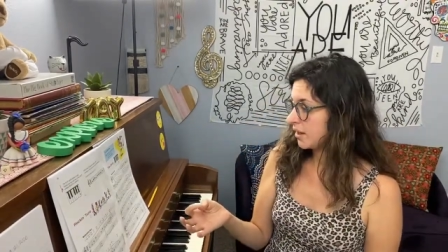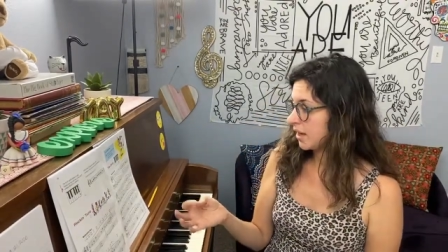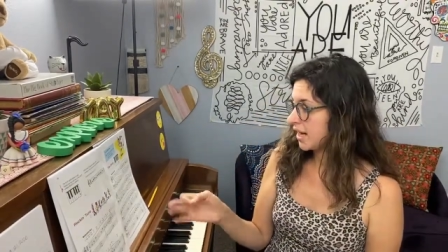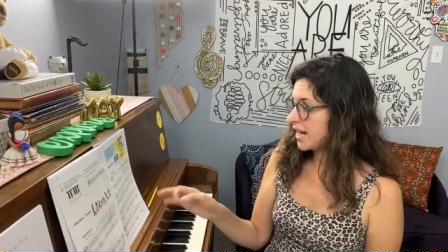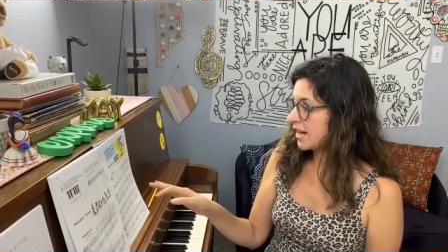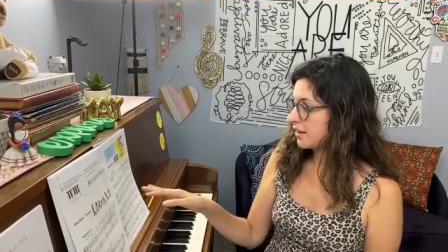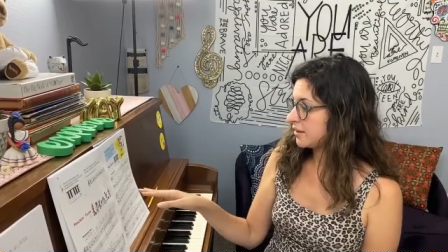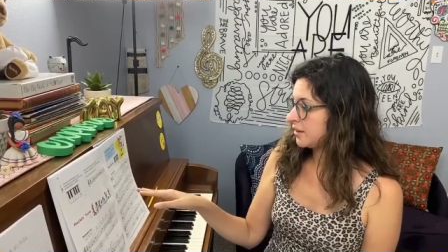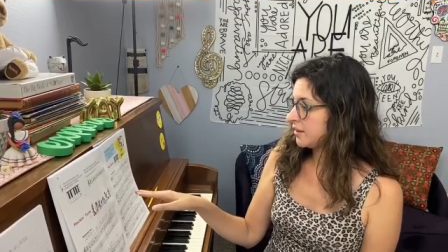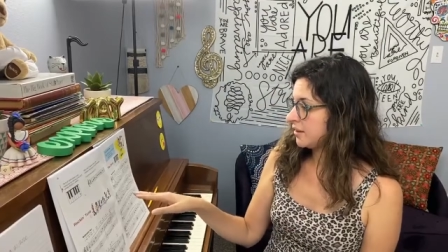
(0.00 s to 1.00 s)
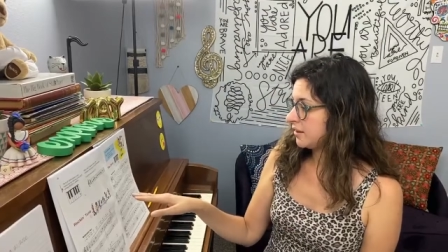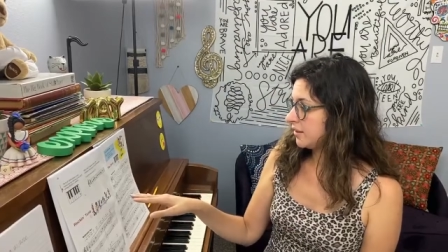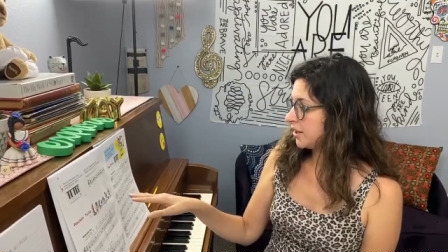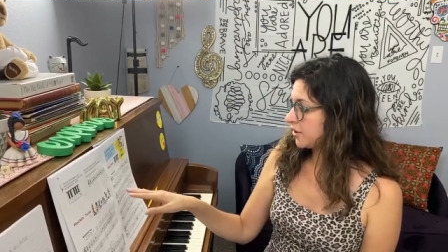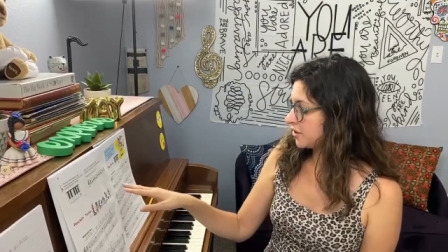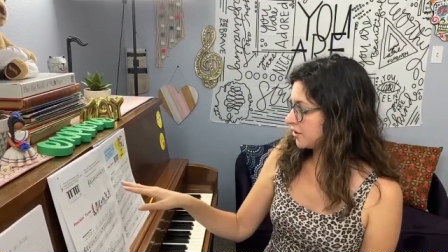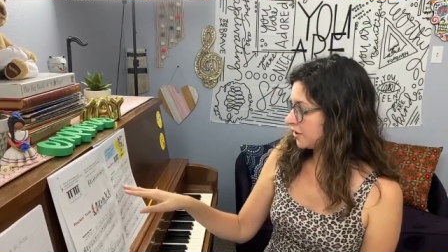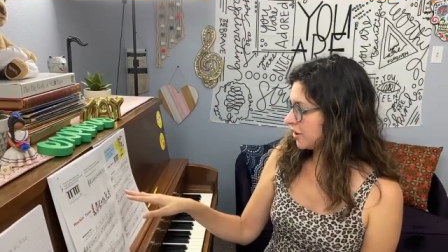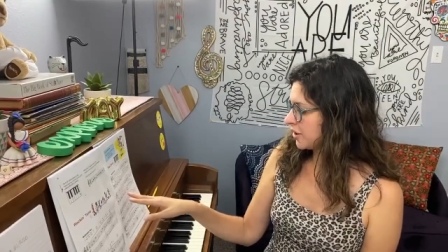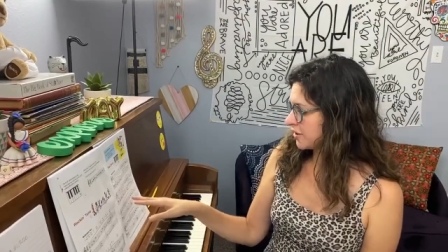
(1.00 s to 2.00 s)
Yeah. There's
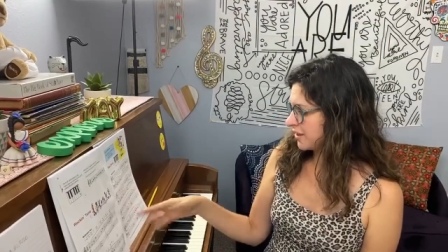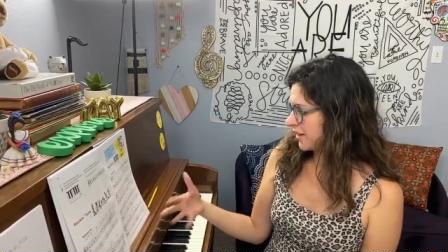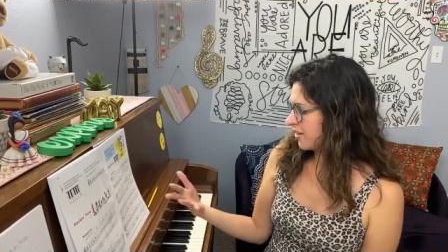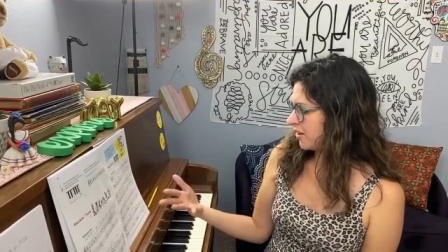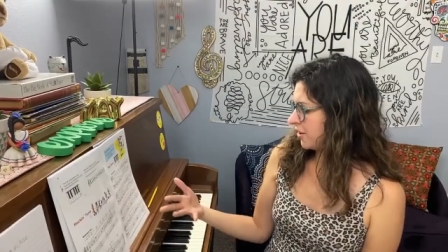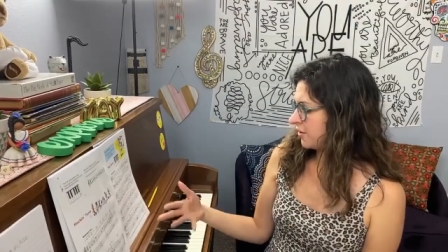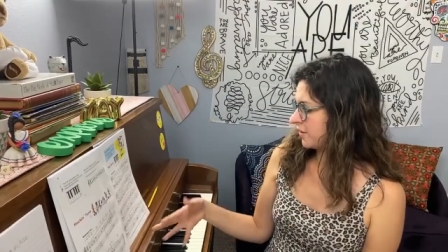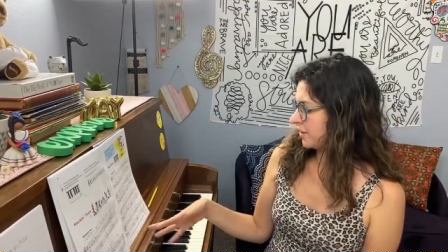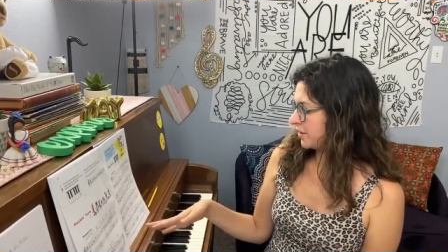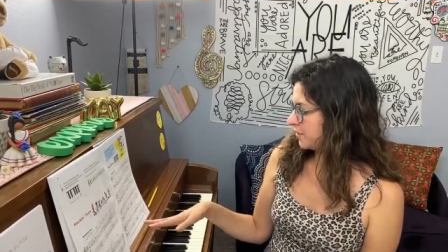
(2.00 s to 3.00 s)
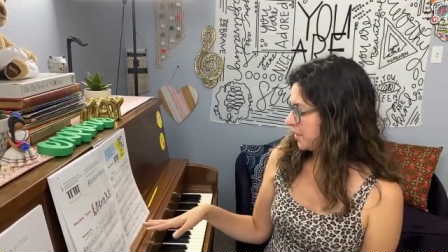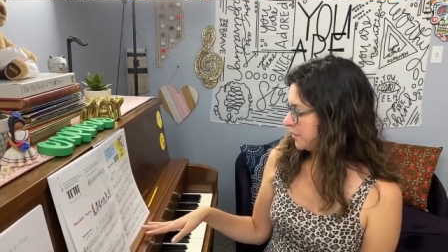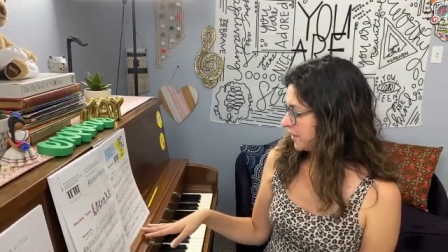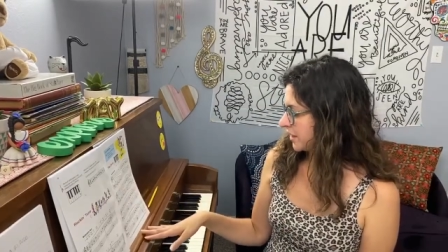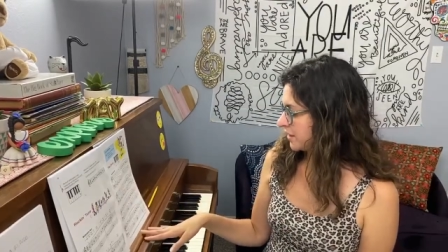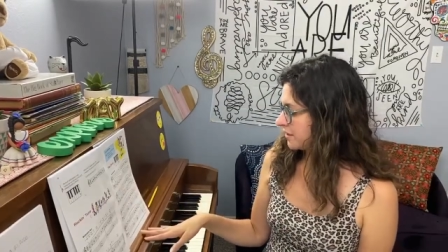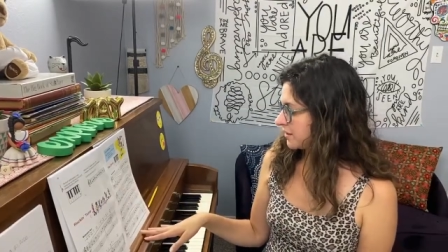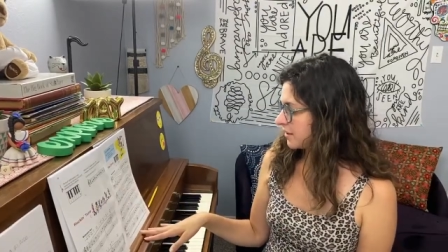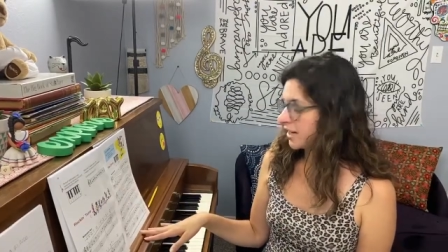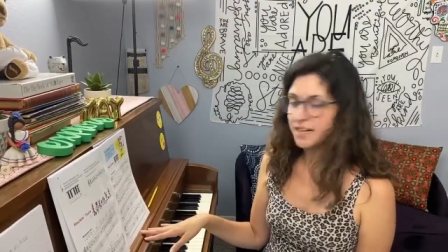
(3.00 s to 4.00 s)
slurs like all over this music. It's
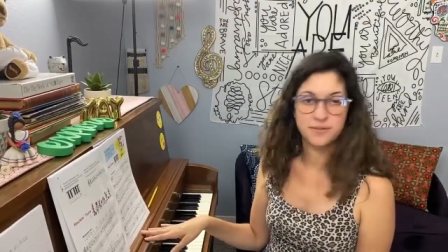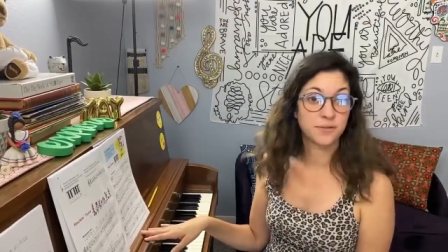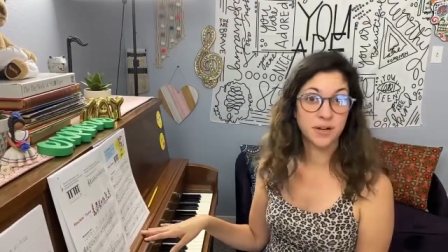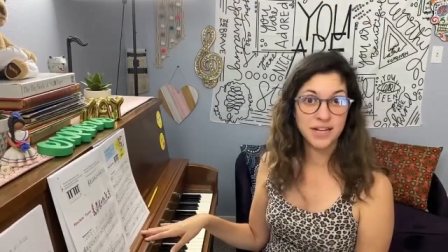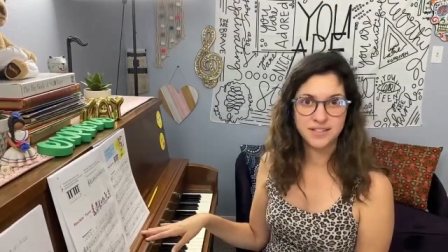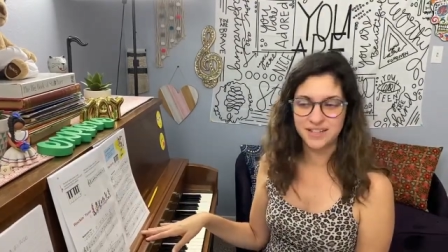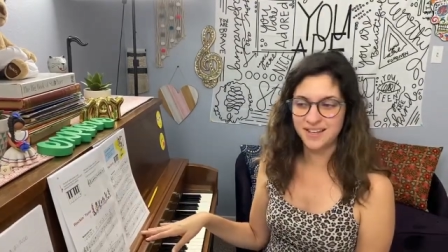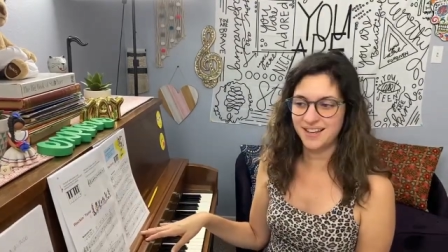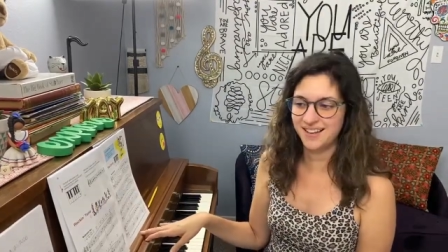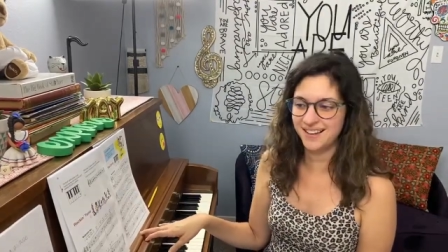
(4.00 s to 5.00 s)
kind of crazy.